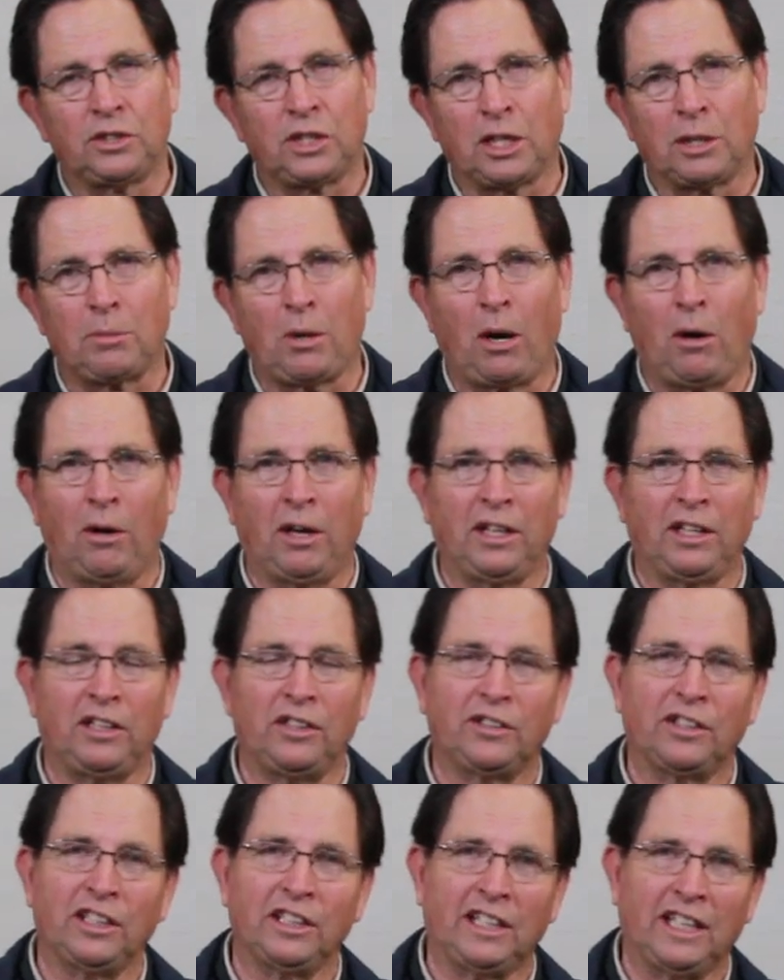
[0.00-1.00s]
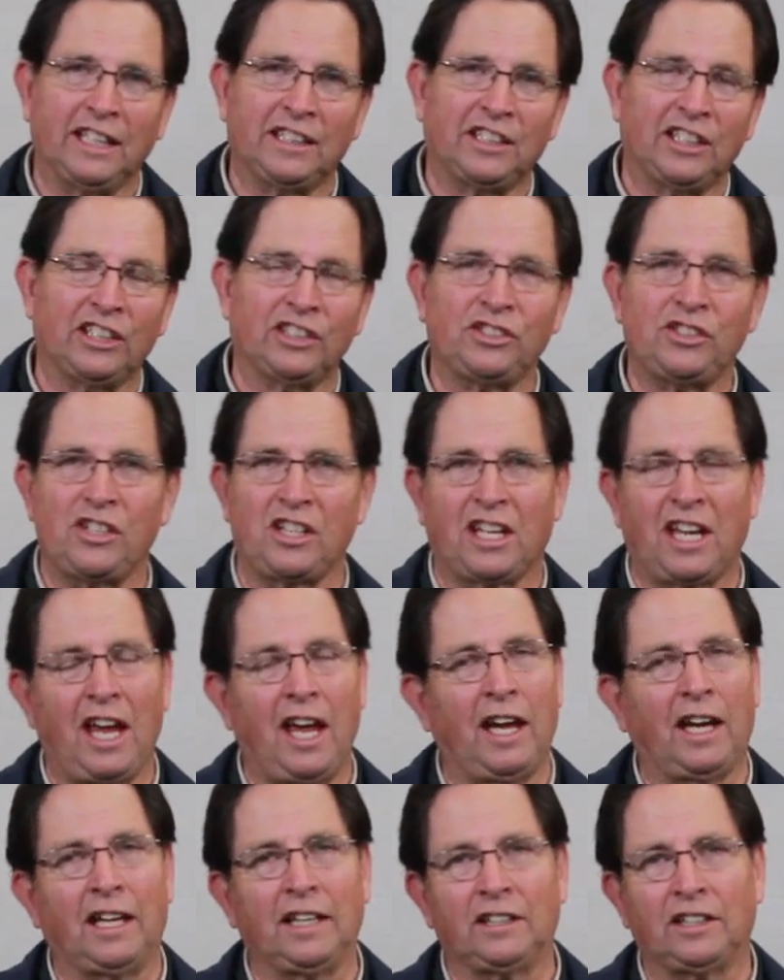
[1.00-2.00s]
turbo, and you can get this, you
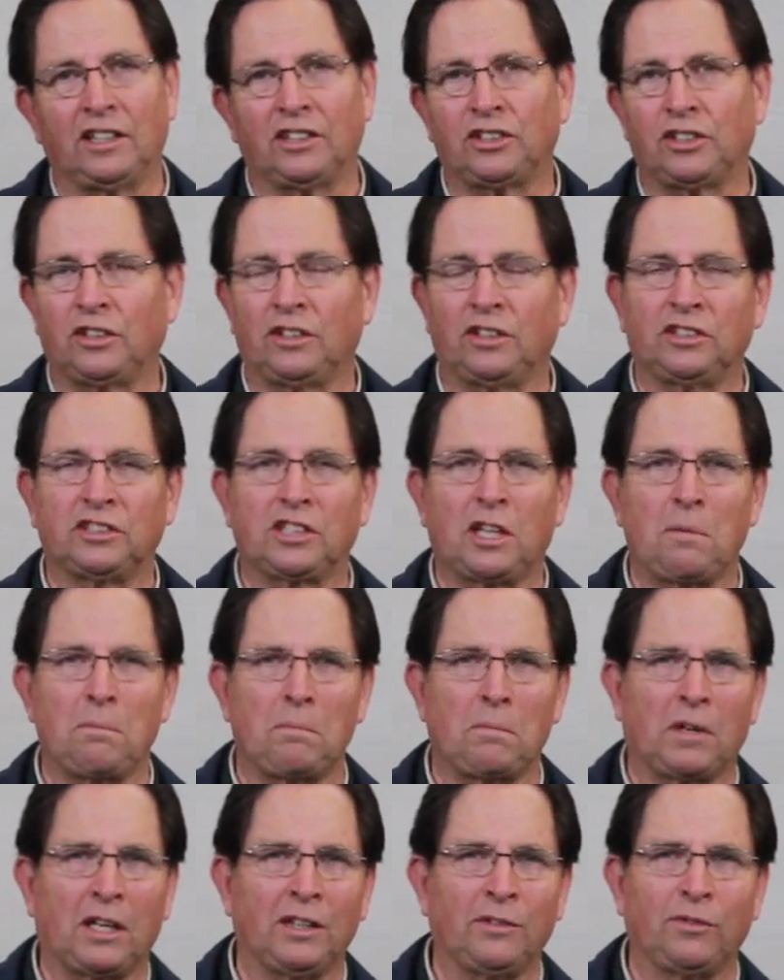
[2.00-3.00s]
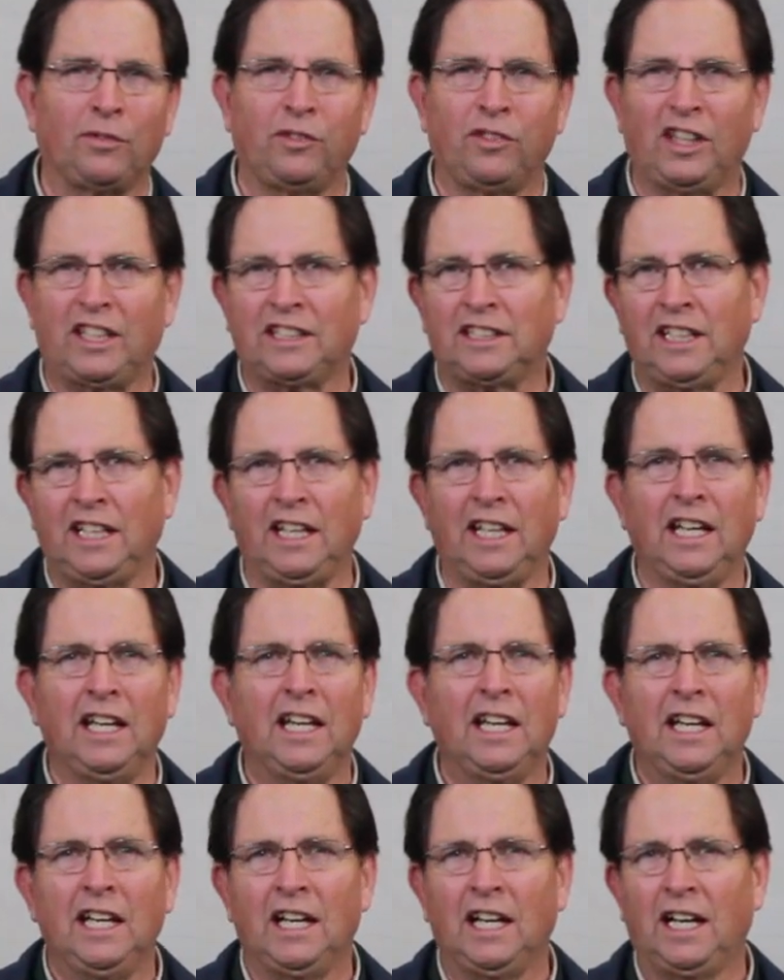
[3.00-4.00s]
can't get this. So there's conflicting
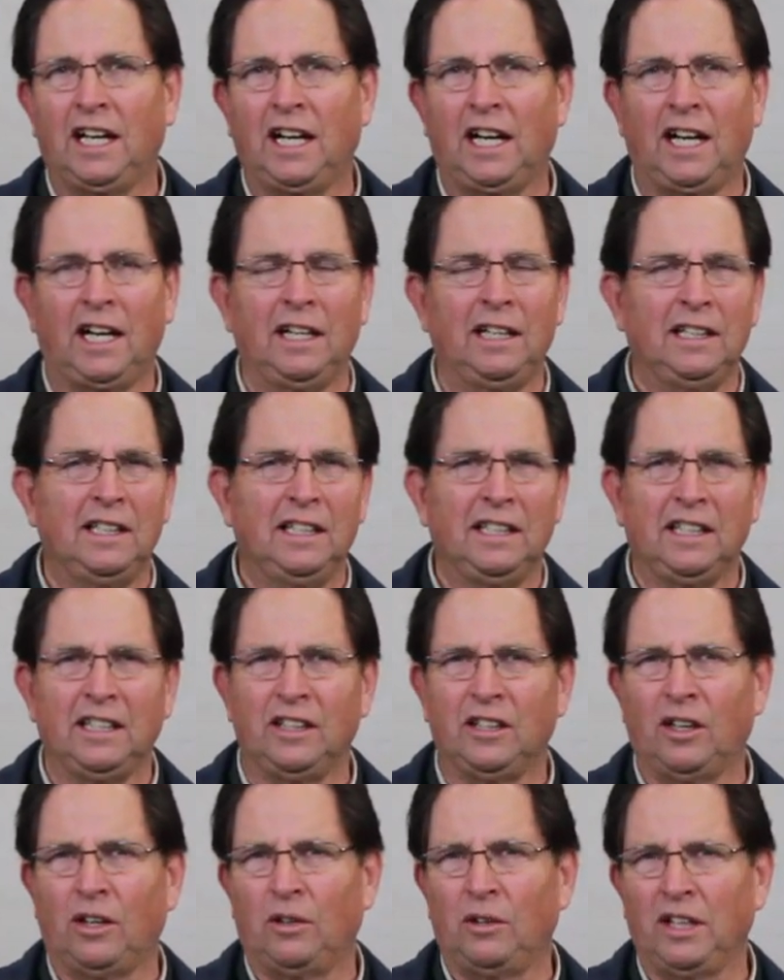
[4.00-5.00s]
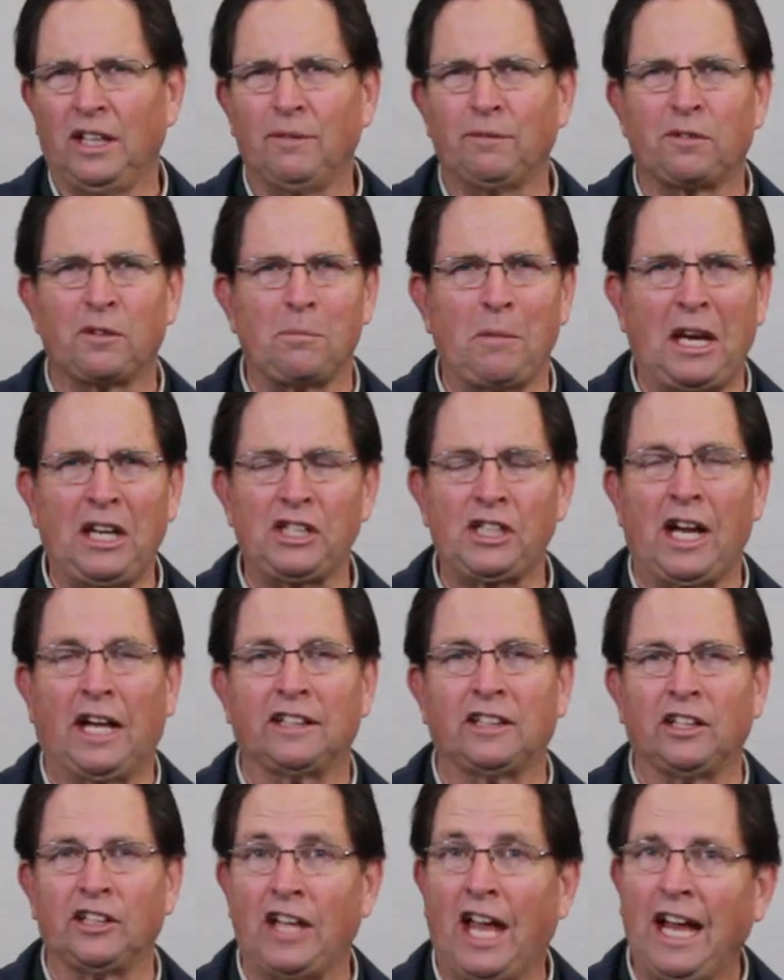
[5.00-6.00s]
you know, information
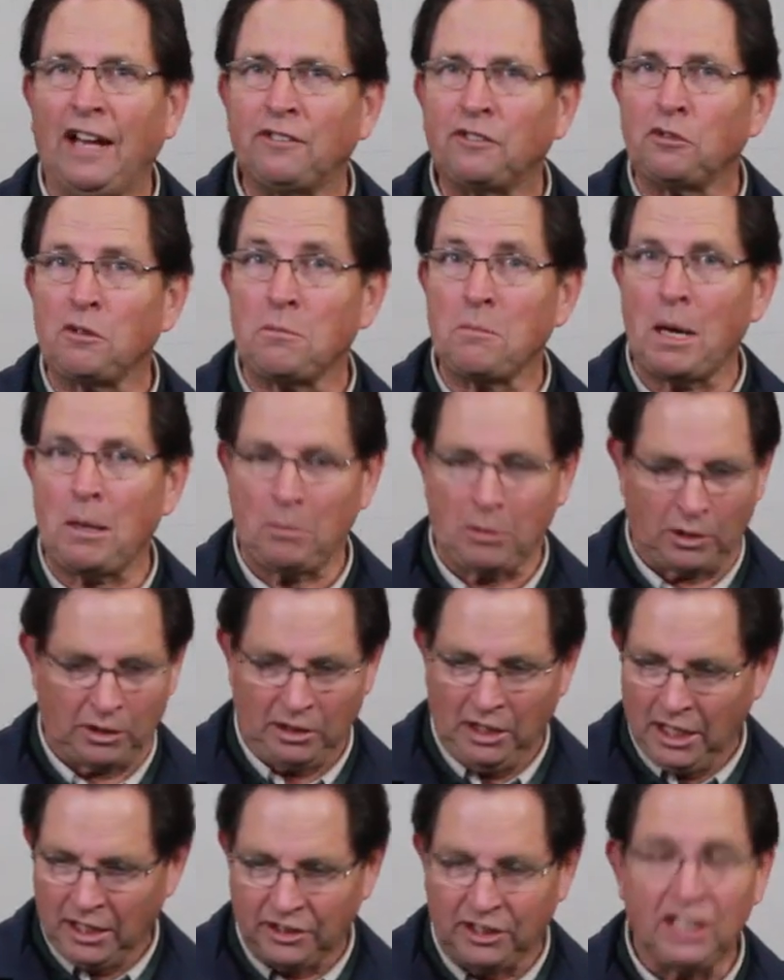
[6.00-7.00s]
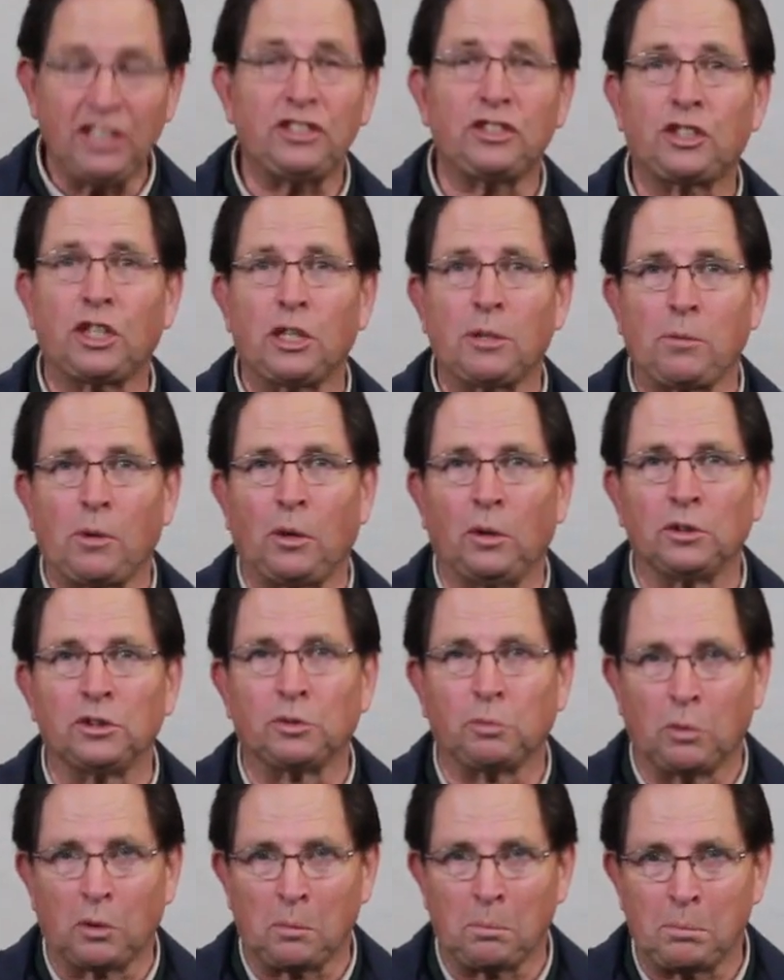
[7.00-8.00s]
out there. You have to remember, these
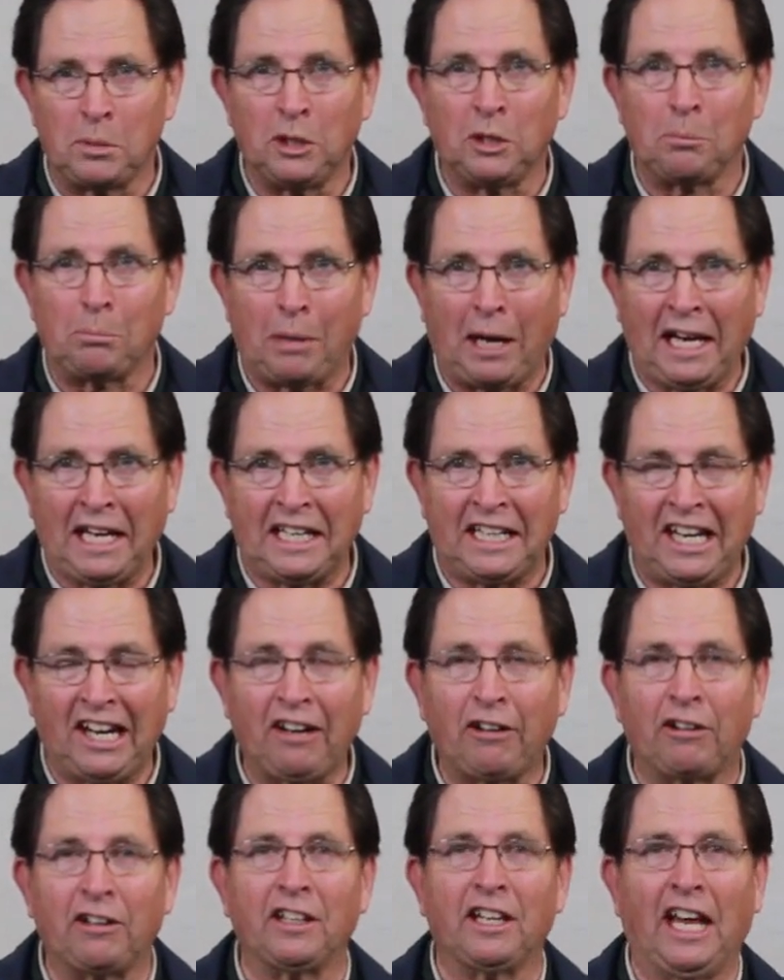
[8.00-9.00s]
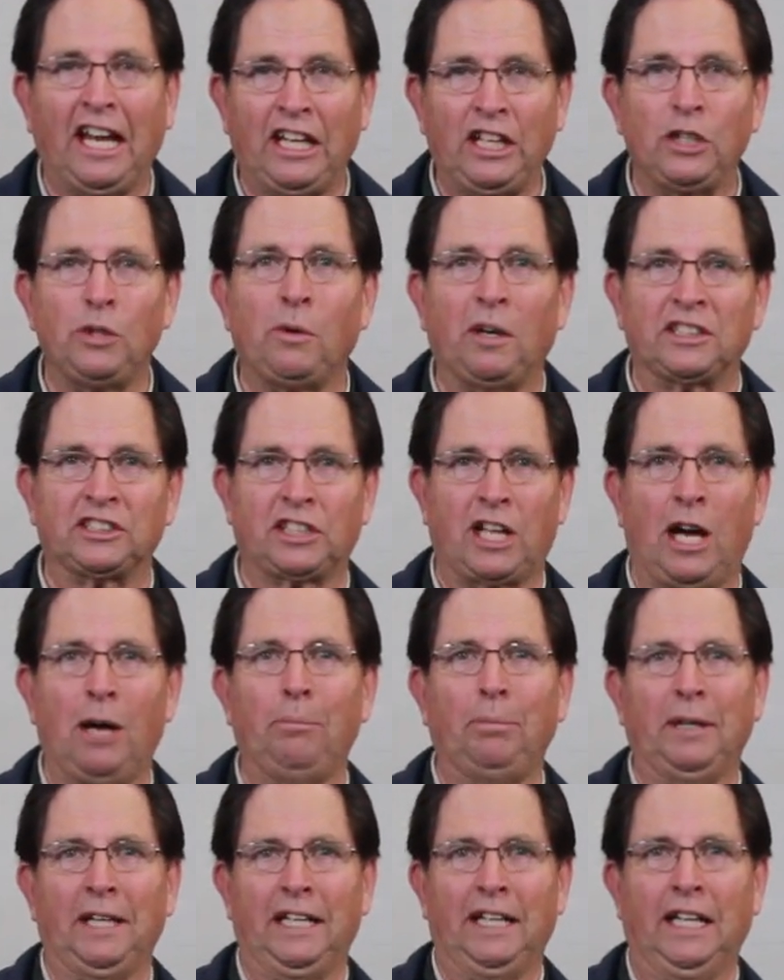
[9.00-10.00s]
turbos were built by Garrett, a U.S.
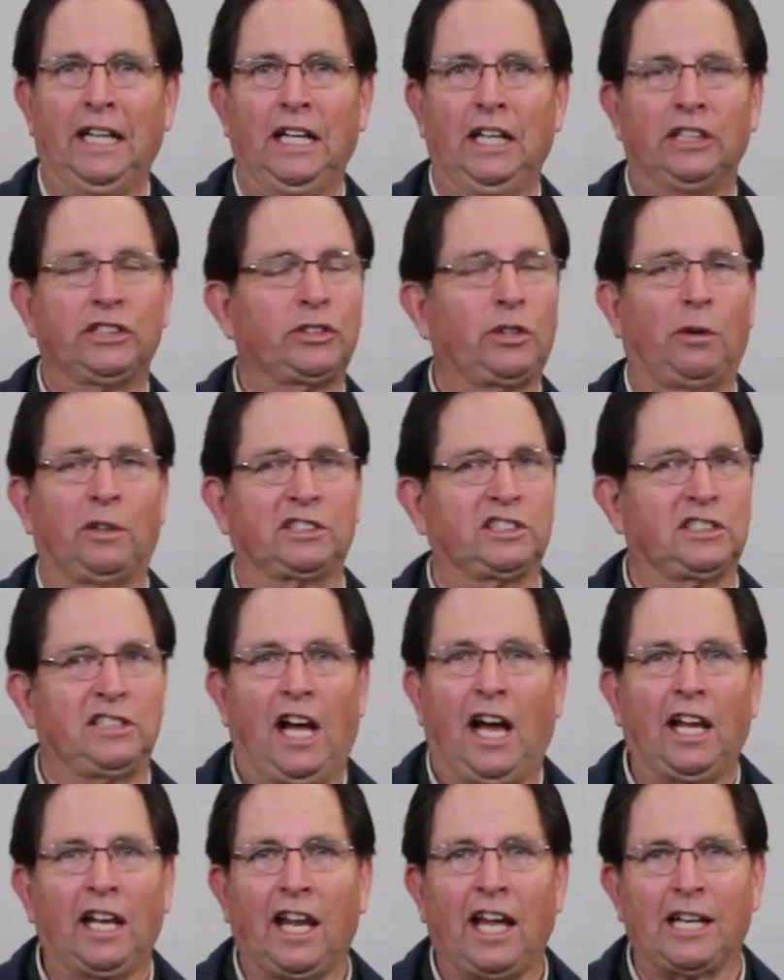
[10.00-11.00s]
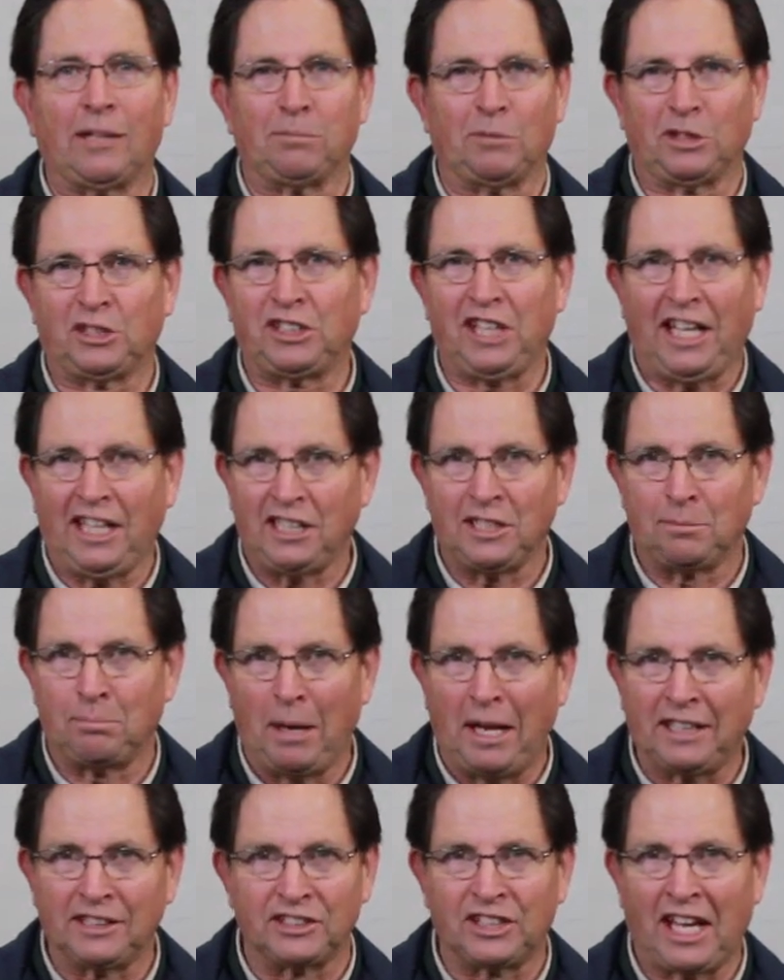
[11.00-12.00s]
company. So it's not like
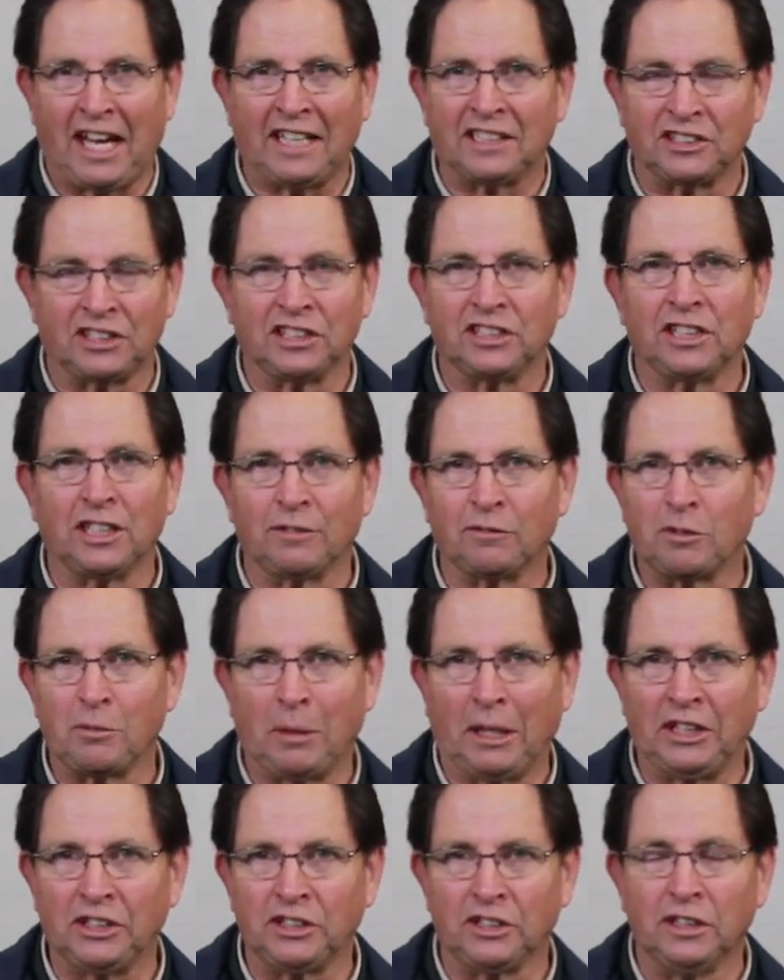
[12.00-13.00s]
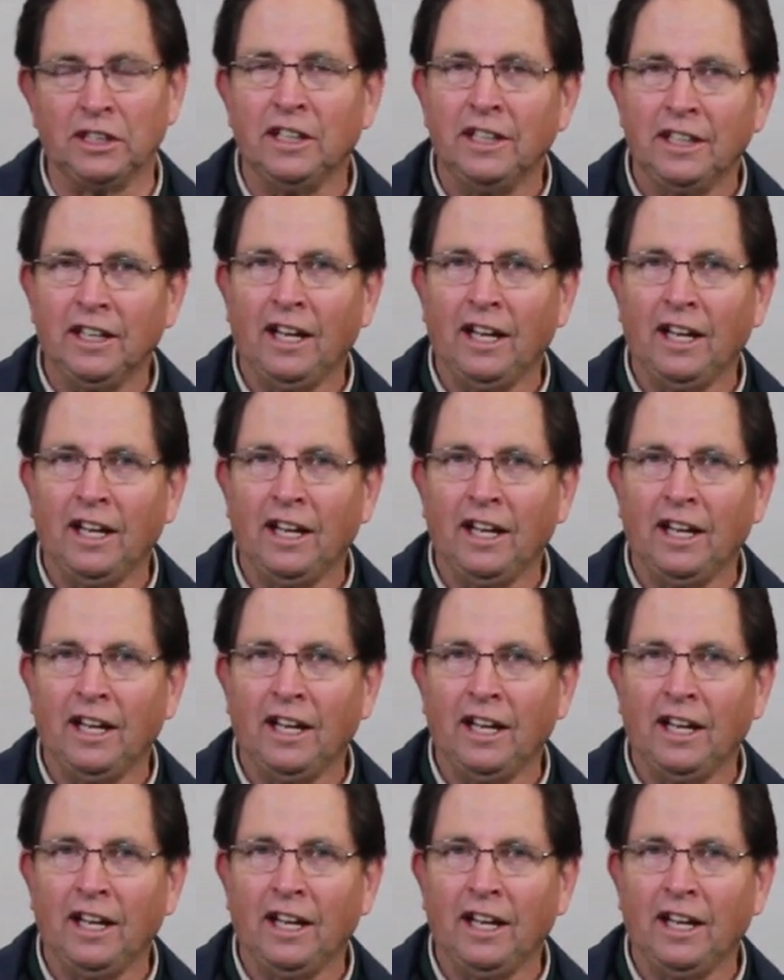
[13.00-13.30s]
Mercedes-Benz has this information.